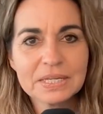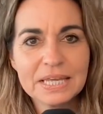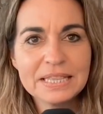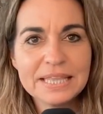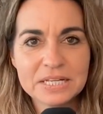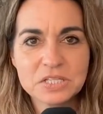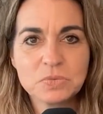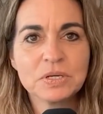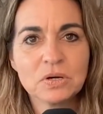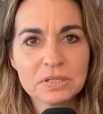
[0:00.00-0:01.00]
And that's
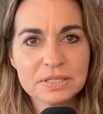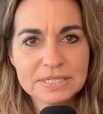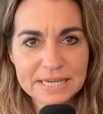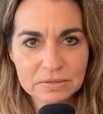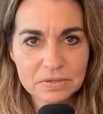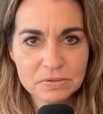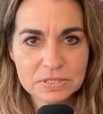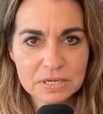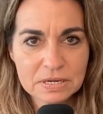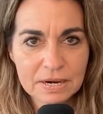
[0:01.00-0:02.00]
when all the downloads
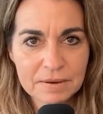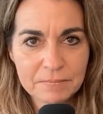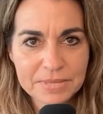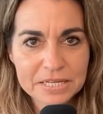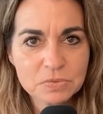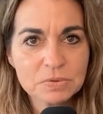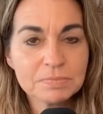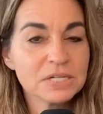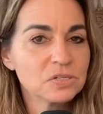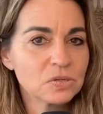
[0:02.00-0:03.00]
can come. That's when
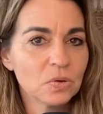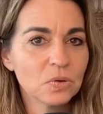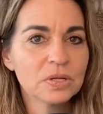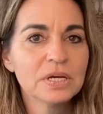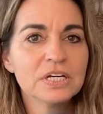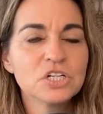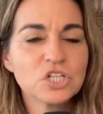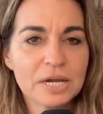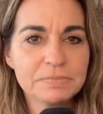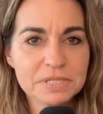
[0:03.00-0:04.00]
my soul
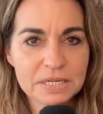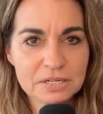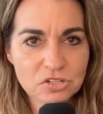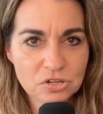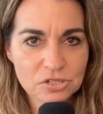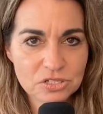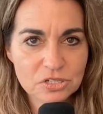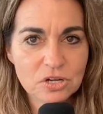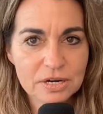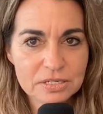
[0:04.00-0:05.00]
chimes in and starts to
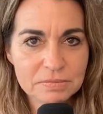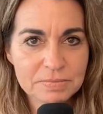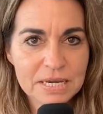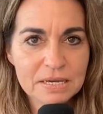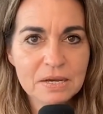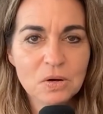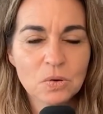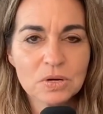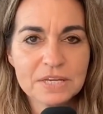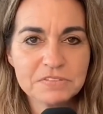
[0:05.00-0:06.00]
talk to me
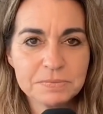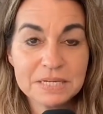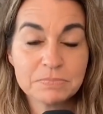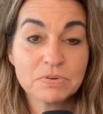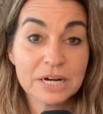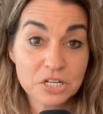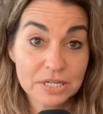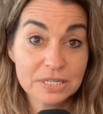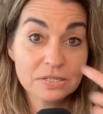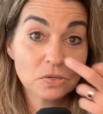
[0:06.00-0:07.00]
or gives me
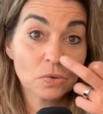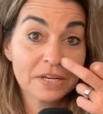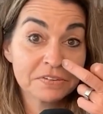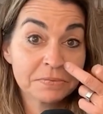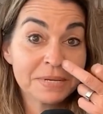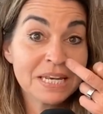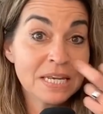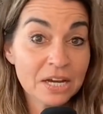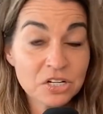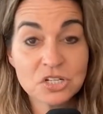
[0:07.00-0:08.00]
impressions or gives me
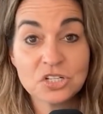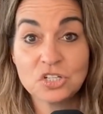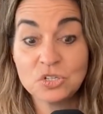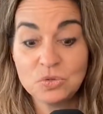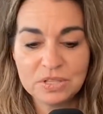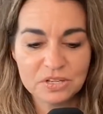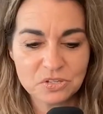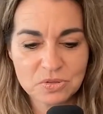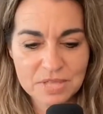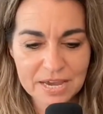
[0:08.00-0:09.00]
nudges to do this
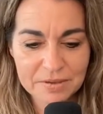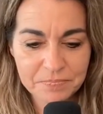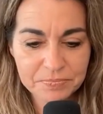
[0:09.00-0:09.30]
or that.